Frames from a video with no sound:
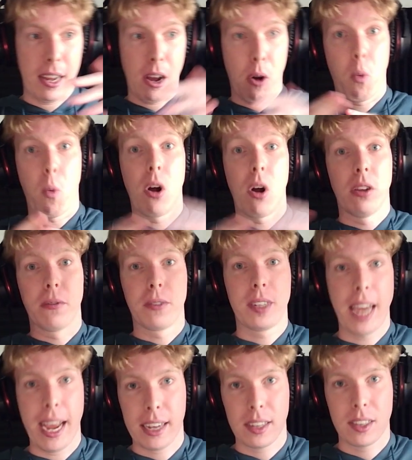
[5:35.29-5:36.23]
wall of
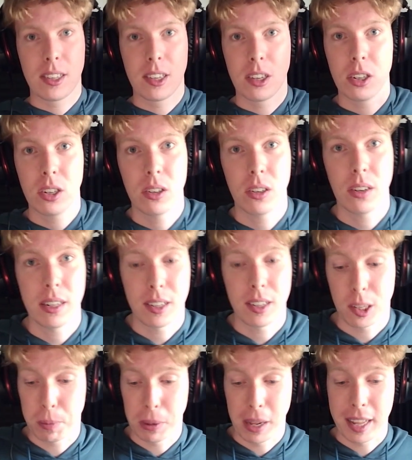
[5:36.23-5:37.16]
text
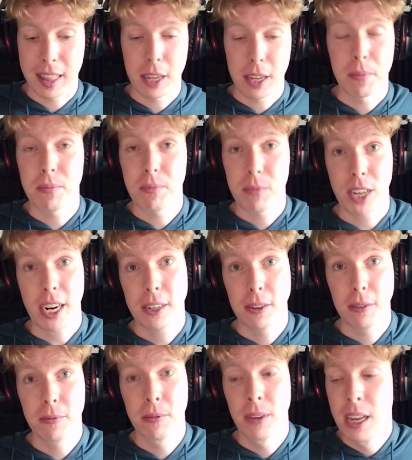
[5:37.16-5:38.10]
displaying the
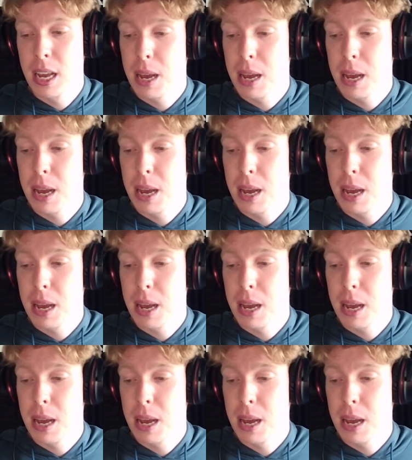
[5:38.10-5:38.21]
objective.